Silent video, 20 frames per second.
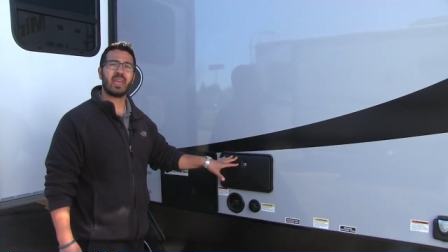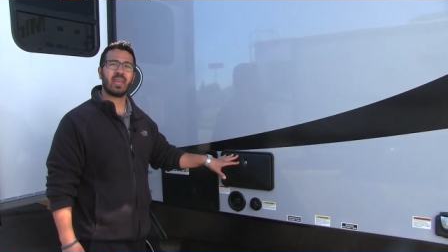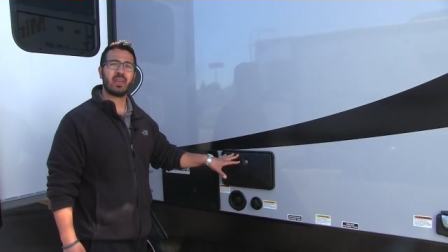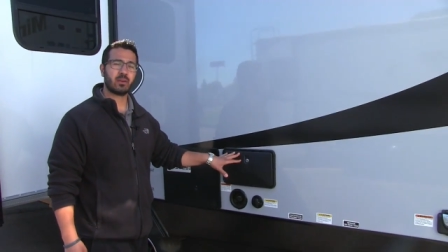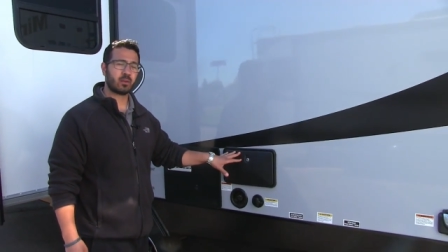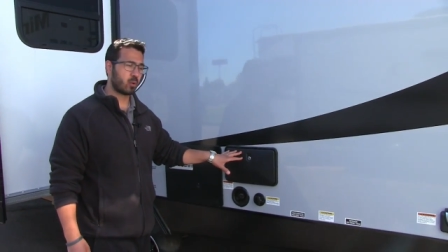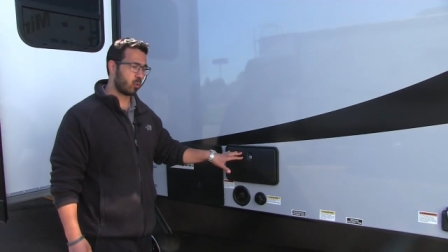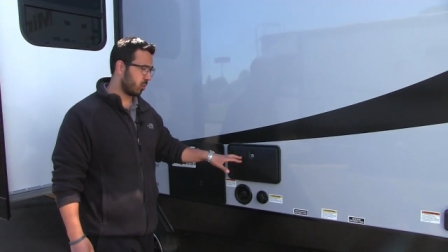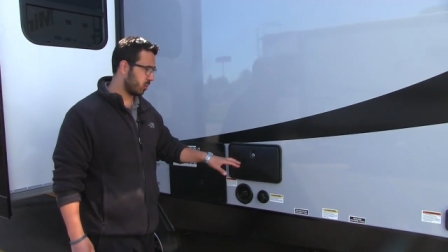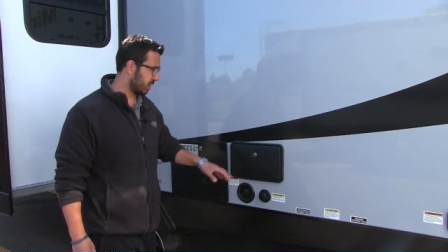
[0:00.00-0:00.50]

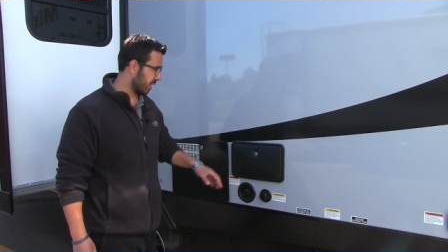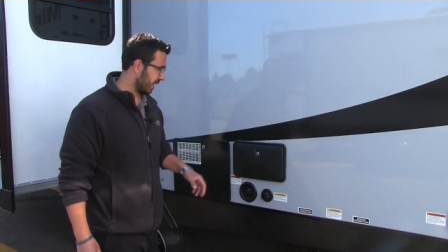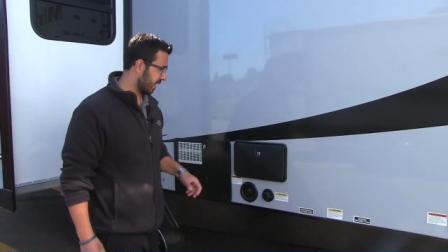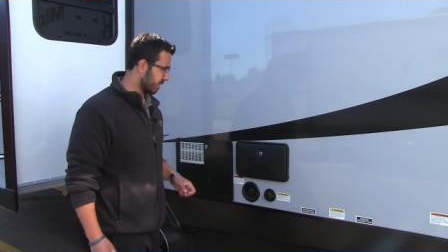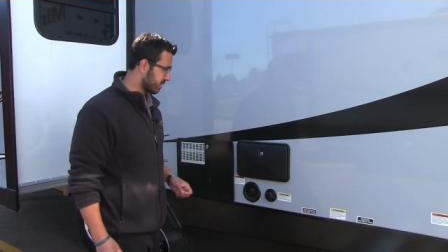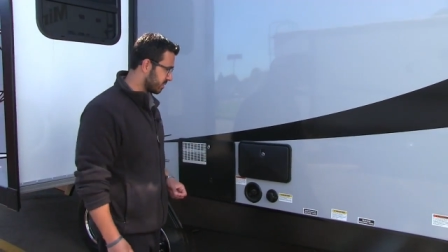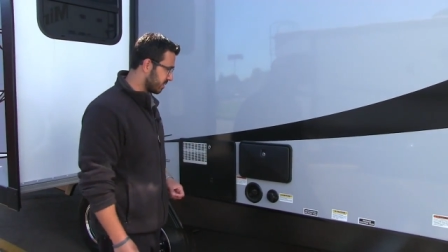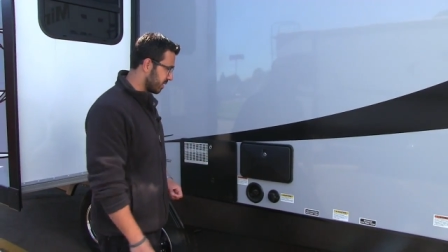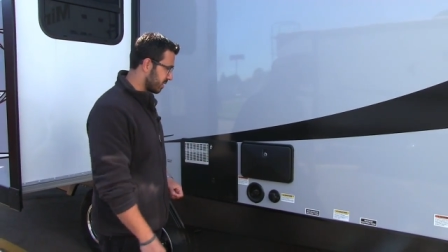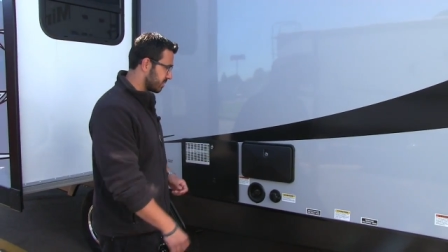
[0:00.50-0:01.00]
and cold
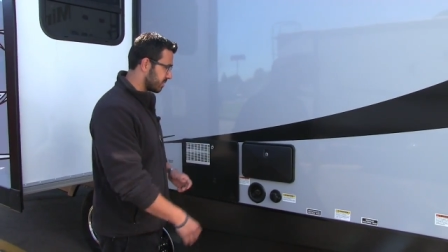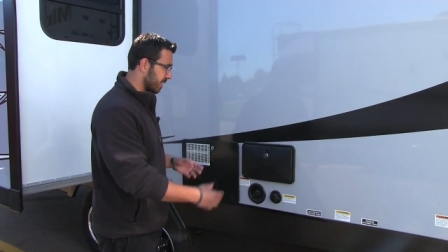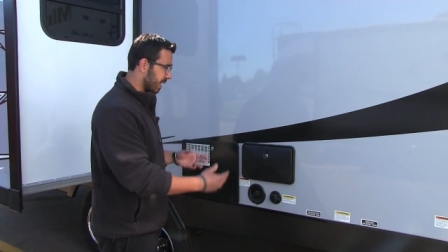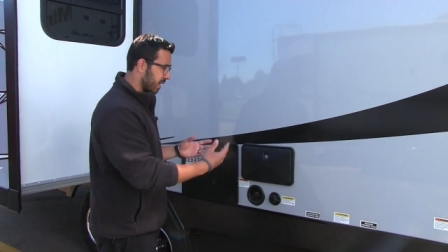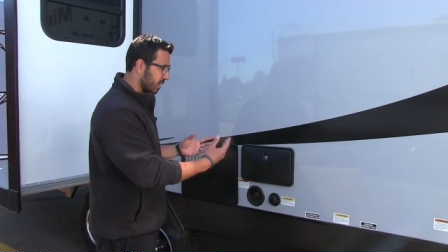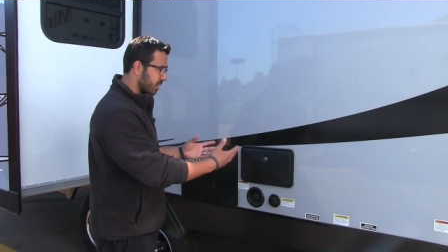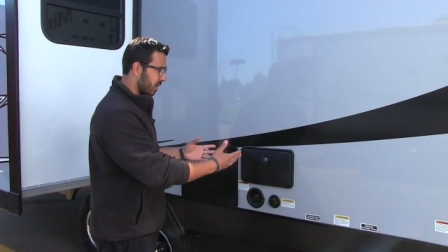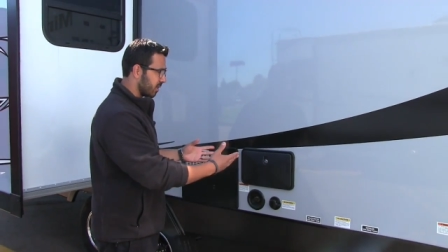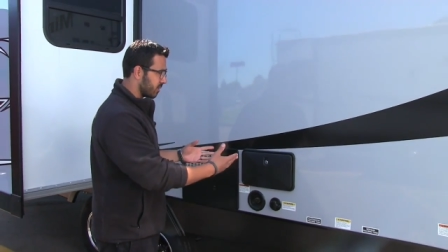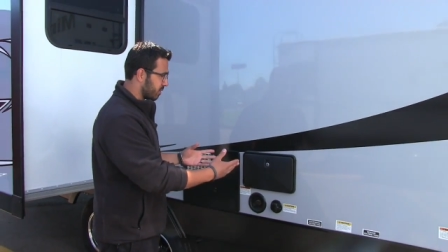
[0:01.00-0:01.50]
access.
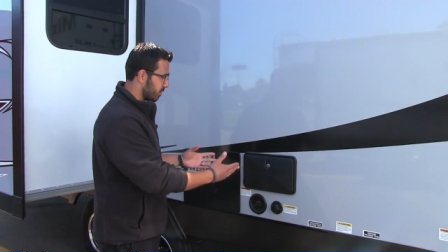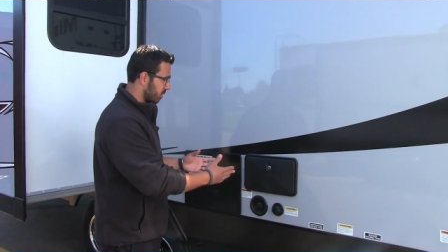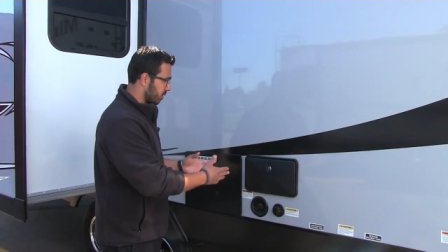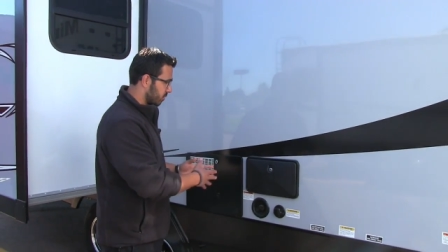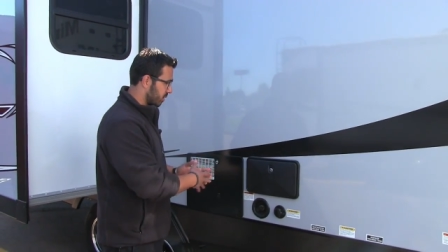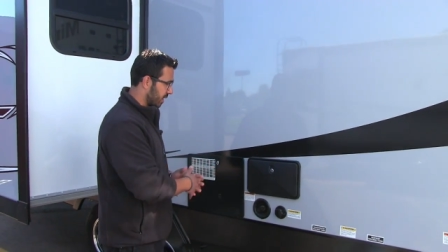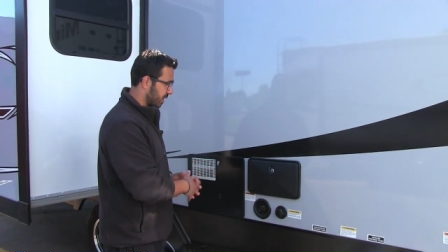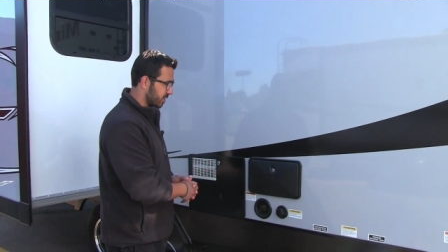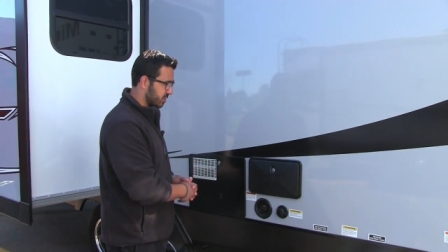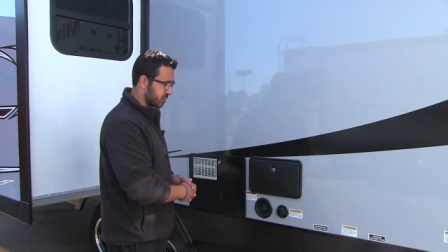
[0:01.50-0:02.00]
I like the
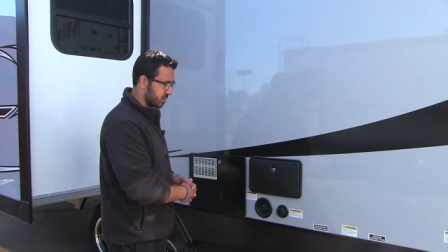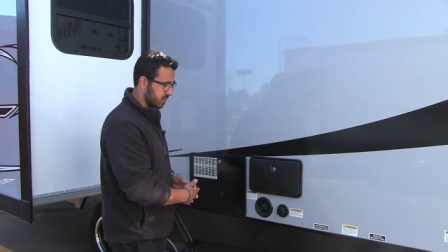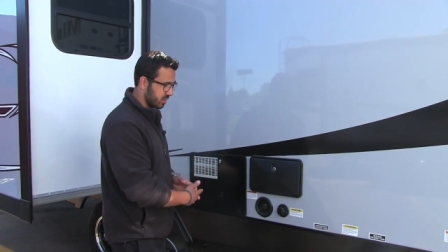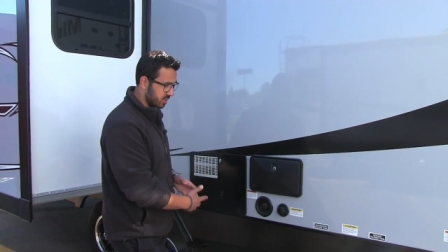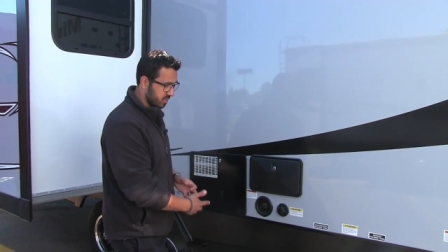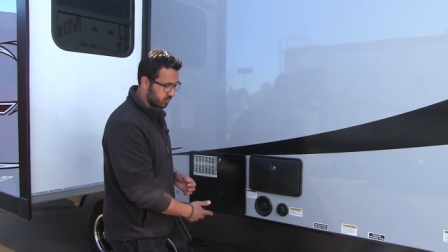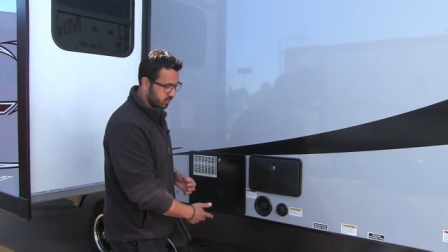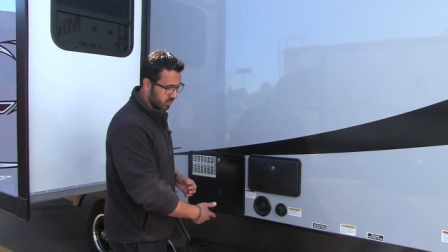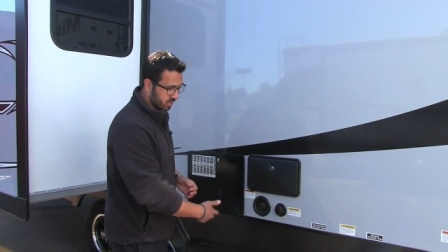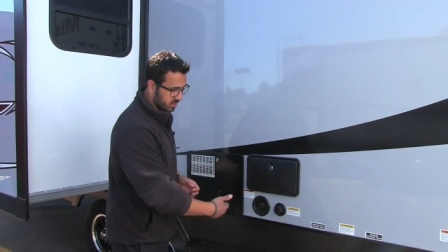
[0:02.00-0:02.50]
location of
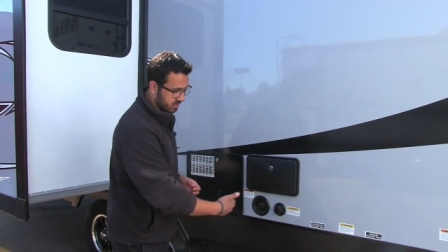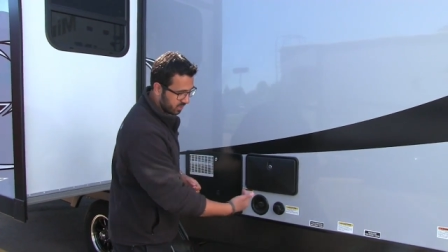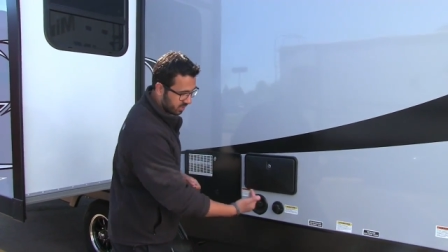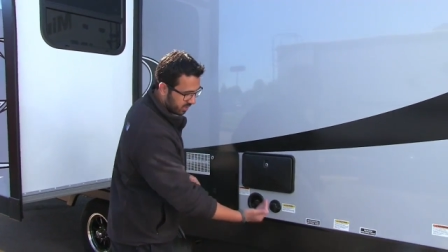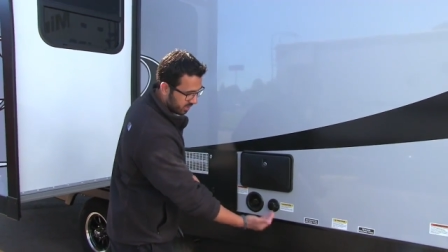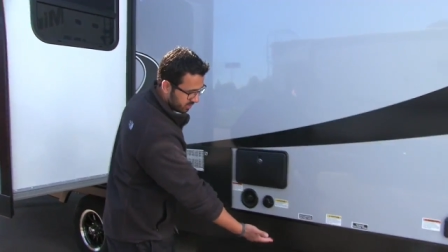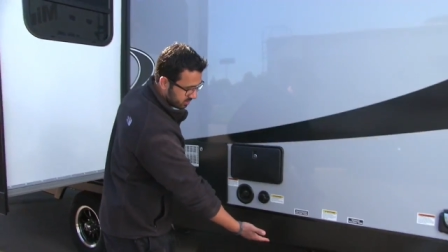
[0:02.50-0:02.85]
this because it